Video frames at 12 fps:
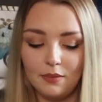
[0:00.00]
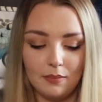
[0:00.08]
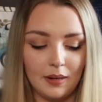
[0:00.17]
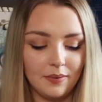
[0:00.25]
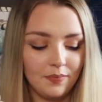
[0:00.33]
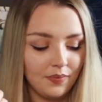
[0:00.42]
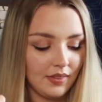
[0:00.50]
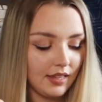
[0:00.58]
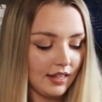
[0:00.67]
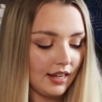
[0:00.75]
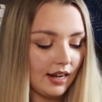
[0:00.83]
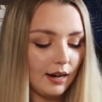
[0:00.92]
but
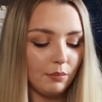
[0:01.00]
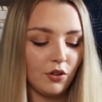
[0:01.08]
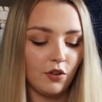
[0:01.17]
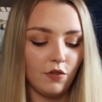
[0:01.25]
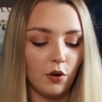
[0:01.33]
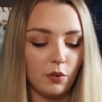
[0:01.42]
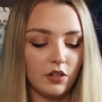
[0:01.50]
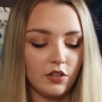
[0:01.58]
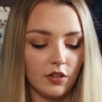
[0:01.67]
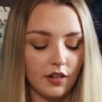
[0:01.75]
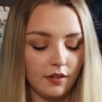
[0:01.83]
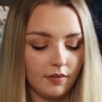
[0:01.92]
I'm looking forward to it.